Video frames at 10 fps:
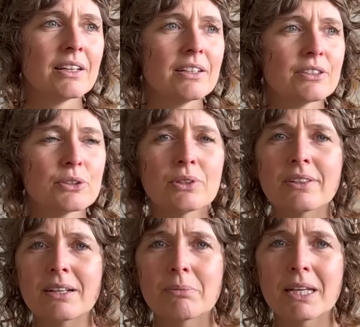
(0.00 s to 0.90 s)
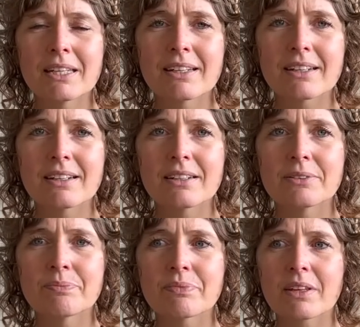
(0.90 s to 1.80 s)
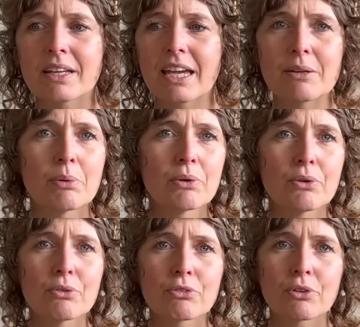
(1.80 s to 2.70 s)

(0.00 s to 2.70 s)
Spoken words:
Shouldn't I make cables